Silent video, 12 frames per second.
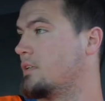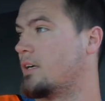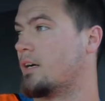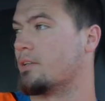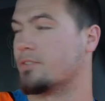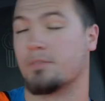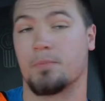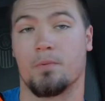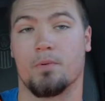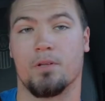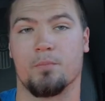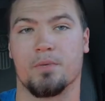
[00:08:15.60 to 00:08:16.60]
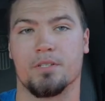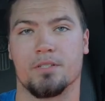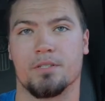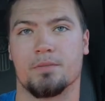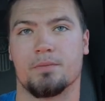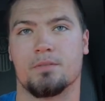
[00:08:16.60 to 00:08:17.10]
Uh, just been really
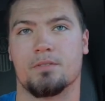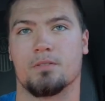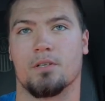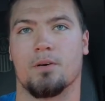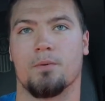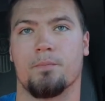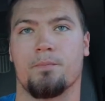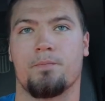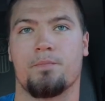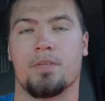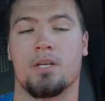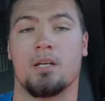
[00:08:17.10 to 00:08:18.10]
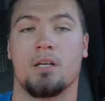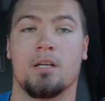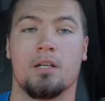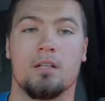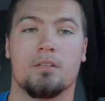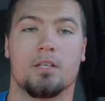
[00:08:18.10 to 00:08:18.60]
busy. So,
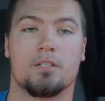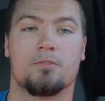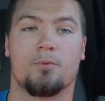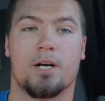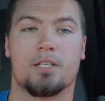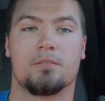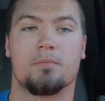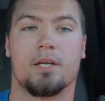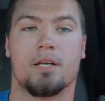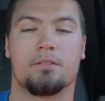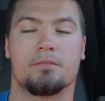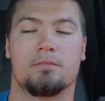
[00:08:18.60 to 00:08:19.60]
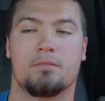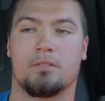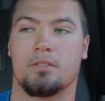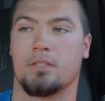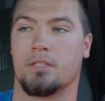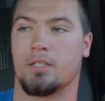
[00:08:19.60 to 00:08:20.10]
thanks for watching, man.
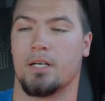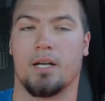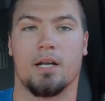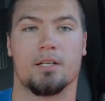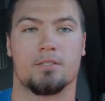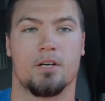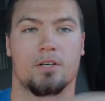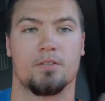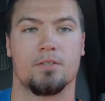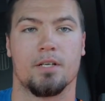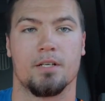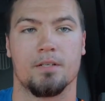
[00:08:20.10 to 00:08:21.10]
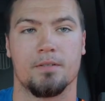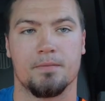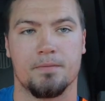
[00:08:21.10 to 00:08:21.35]
And I'll talk to you later.